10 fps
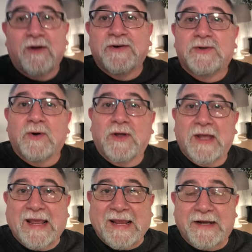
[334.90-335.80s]
onto her
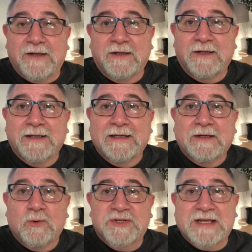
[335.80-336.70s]
head
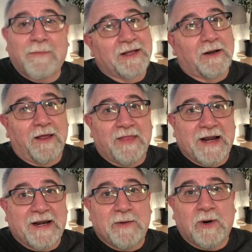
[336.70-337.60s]
or something like that,
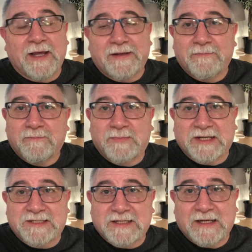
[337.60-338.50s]
anyway.
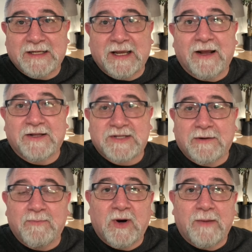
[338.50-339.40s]
But uh, yeah, so
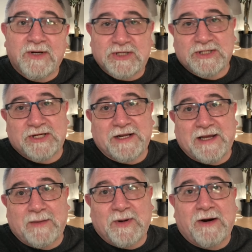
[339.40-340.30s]
my mission
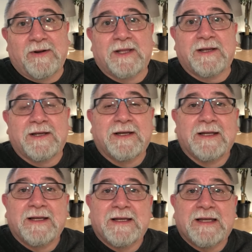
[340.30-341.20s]
today apparently
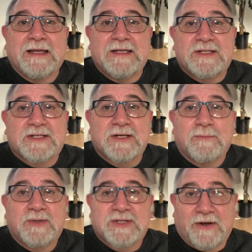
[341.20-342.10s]
is
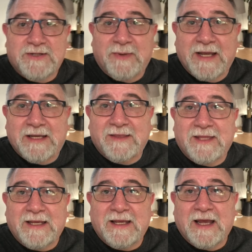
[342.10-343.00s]
besides making
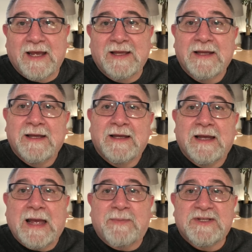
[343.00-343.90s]
the
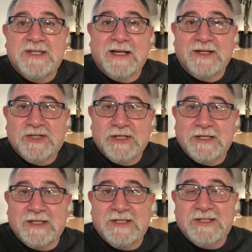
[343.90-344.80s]
uh,
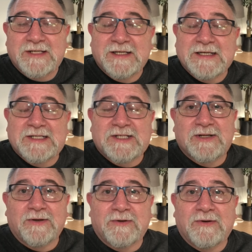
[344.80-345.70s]
cheese, is
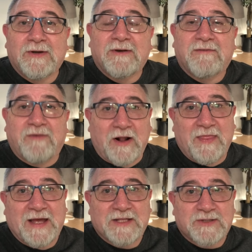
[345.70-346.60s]
to find
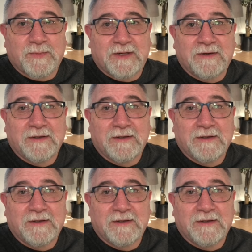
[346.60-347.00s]
the huntsman.